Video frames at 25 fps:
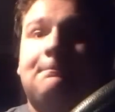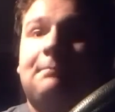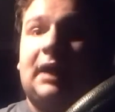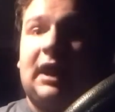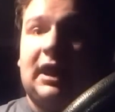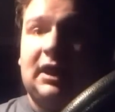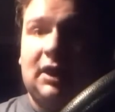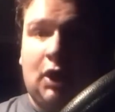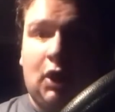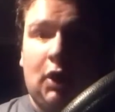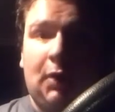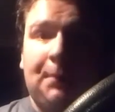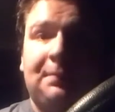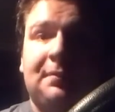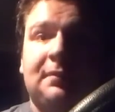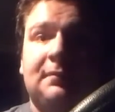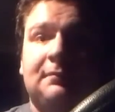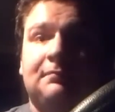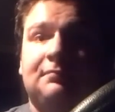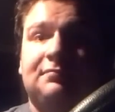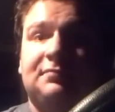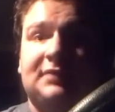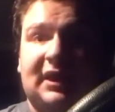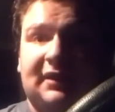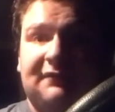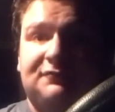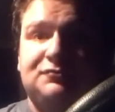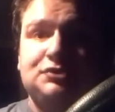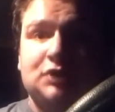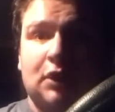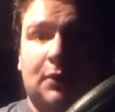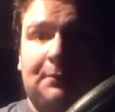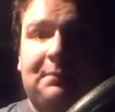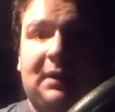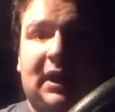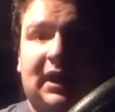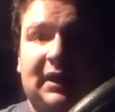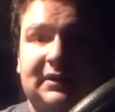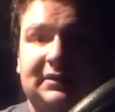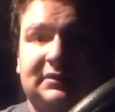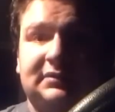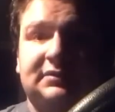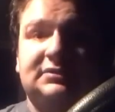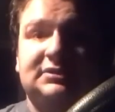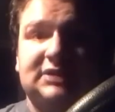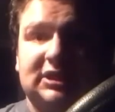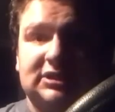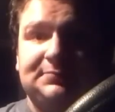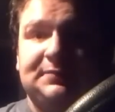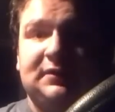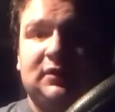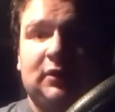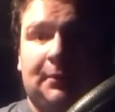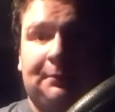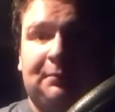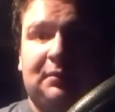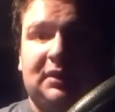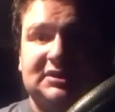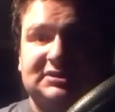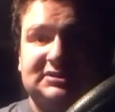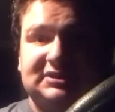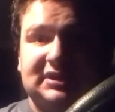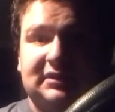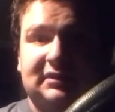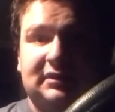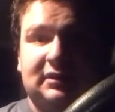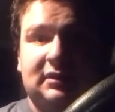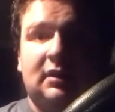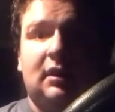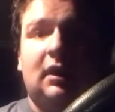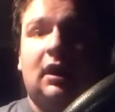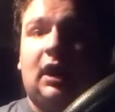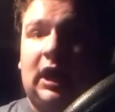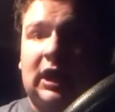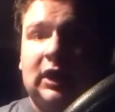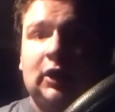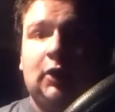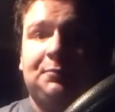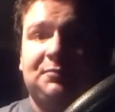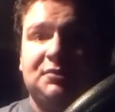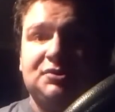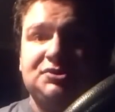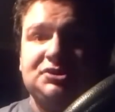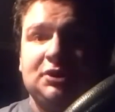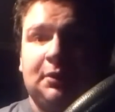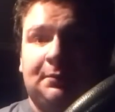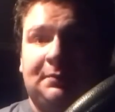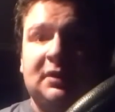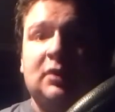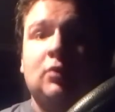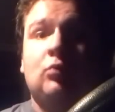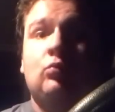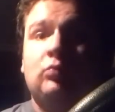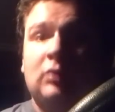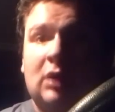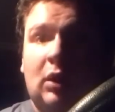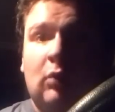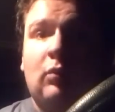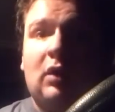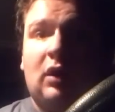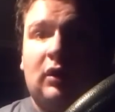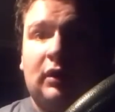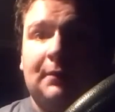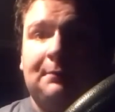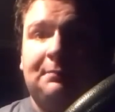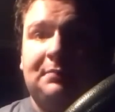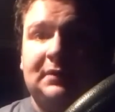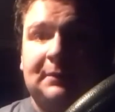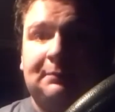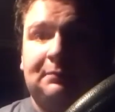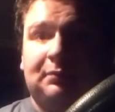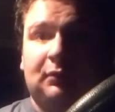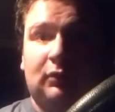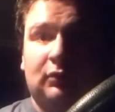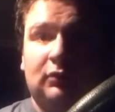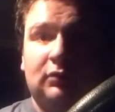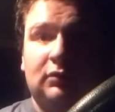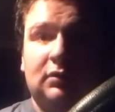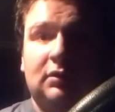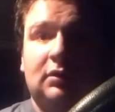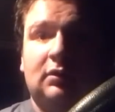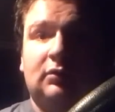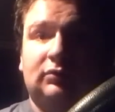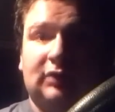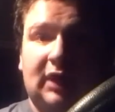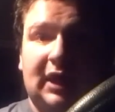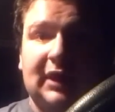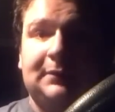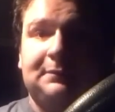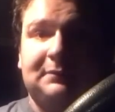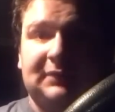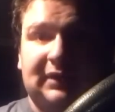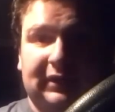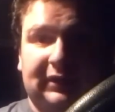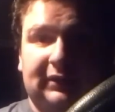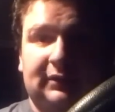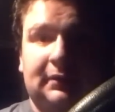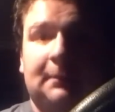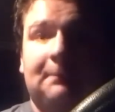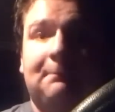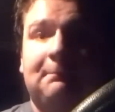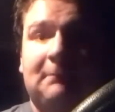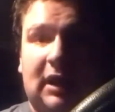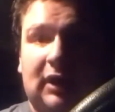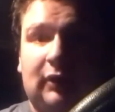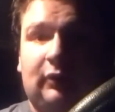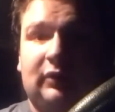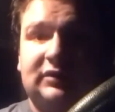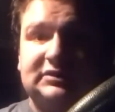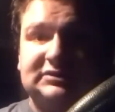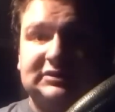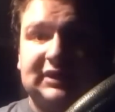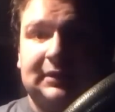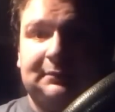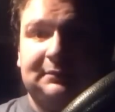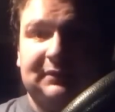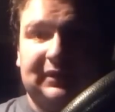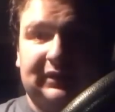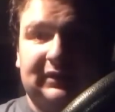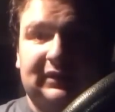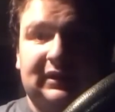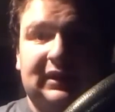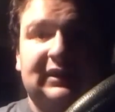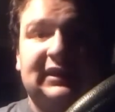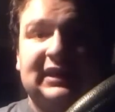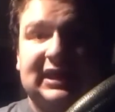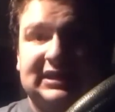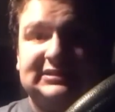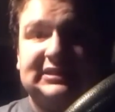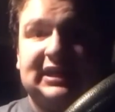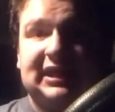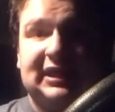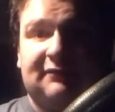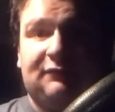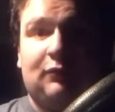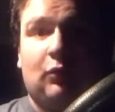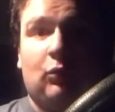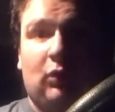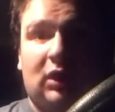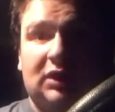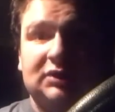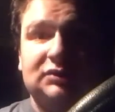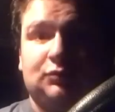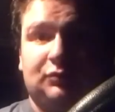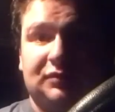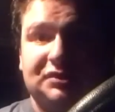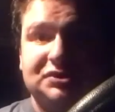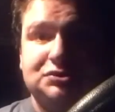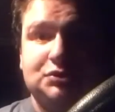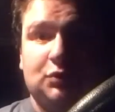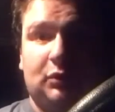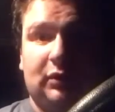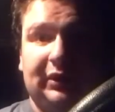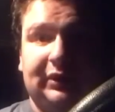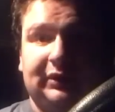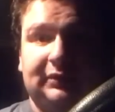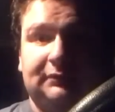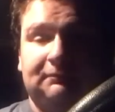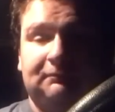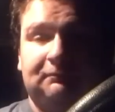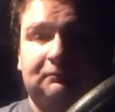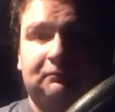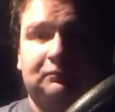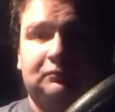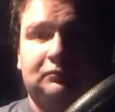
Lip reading: But I hope that if Joe Biden does become president, I hope the GOP will welcome people like me, moderates like me, in case I ever want to rejoin.